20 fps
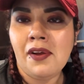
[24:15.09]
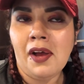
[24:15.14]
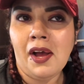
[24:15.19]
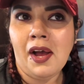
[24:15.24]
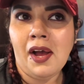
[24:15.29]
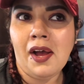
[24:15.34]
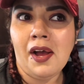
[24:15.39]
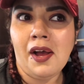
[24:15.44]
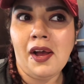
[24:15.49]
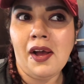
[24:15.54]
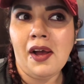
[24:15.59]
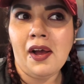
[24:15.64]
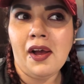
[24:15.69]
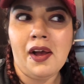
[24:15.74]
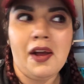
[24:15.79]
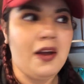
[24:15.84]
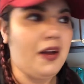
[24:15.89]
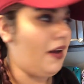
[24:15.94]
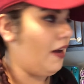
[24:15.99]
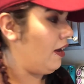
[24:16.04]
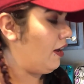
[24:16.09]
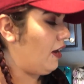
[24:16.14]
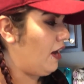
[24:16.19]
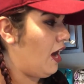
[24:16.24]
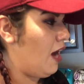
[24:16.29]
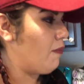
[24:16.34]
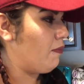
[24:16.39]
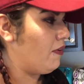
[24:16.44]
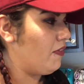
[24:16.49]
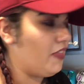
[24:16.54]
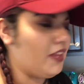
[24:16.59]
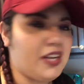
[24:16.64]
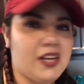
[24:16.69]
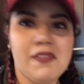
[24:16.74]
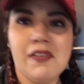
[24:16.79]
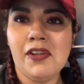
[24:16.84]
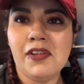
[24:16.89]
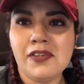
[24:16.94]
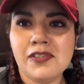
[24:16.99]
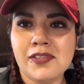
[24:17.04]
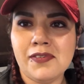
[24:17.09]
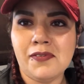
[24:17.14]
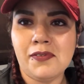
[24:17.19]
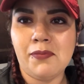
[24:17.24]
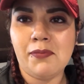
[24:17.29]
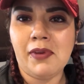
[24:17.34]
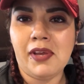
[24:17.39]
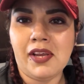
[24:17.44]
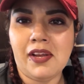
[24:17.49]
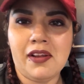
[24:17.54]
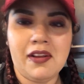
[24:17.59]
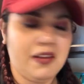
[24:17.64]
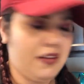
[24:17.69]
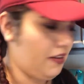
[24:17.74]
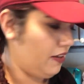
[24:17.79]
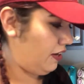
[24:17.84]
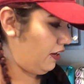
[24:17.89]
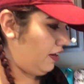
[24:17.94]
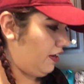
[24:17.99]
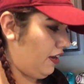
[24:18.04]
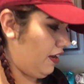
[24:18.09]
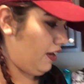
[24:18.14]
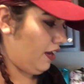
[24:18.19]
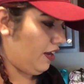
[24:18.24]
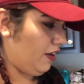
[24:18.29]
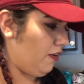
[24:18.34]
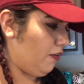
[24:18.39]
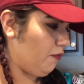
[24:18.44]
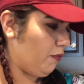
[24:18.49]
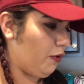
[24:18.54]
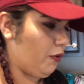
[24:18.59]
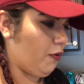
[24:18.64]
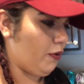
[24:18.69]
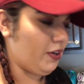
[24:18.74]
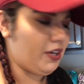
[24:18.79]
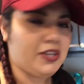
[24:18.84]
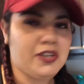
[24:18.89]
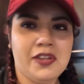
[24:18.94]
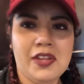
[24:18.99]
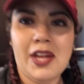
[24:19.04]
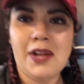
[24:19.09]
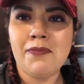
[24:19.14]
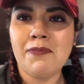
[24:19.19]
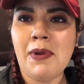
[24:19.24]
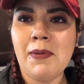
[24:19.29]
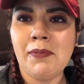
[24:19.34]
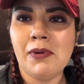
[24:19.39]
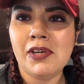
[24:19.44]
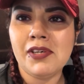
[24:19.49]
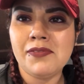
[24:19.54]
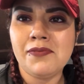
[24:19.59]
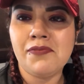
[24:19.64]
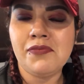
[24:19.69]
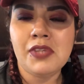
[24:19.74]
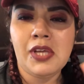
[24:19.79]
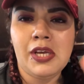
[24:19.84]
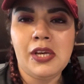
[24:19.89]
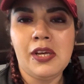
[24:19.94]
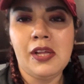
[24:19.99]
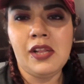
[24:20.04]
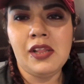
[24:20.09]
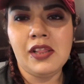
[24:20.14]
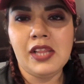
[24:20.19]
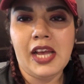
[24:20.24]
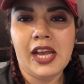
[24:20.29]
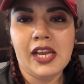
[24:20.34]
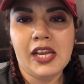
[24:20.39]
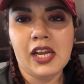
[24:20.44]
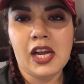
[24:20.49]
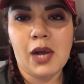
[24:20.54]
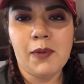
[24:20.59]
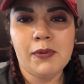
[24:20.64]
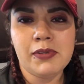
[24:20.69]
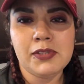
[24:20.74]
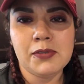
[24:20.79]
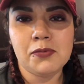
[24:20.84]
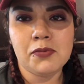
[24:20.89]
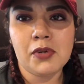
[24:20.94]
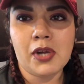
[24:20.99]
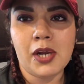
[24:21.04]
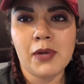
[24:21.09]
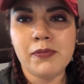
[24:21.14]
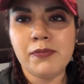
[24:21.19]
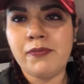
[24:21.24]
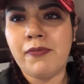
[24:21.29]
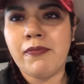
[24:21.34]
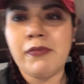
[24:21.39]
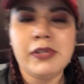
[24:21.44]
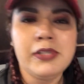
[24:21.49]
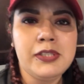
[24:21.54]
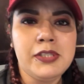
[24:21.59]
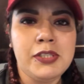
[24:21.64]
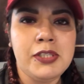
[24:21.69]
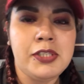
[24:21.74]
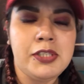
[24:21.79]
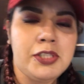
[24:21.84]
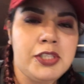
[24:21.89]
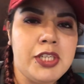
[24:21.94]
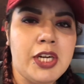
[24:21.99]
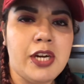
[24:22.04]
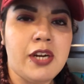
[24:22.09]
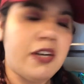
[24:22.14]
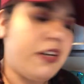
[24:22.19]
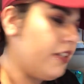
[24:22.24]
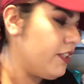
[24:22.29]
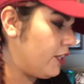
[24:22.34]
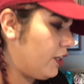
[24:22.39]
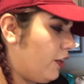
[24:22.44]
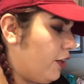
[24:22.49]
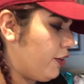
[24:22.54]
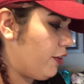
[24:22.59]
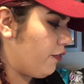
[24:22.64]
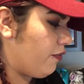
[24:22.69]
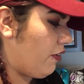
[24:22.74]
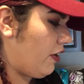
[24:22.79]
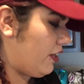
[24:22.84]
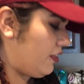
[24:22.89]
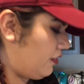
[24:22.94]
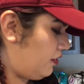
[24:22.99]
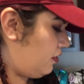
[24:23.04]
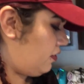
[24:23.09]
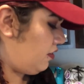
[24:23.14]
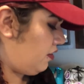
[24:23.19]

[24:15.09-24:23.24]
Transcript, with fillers: Uh, I'm gonna think of other stuff to make and record and all that. Remember, like, comment, subscribe, share, tell all your friends,